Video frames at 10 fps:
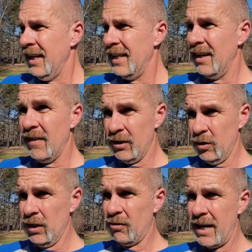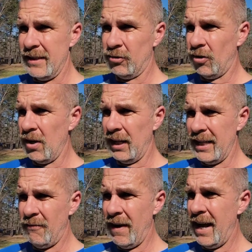and uh, they're doing great. They're starting to
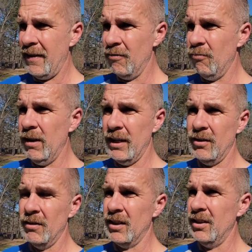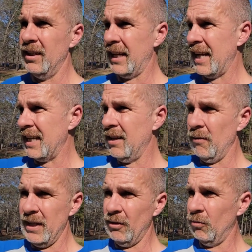leaf out. They're really doing good. I got to get
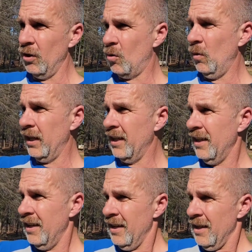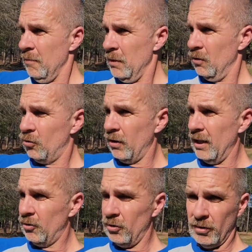on these real quick building
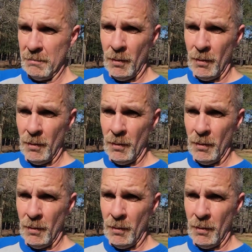trellises and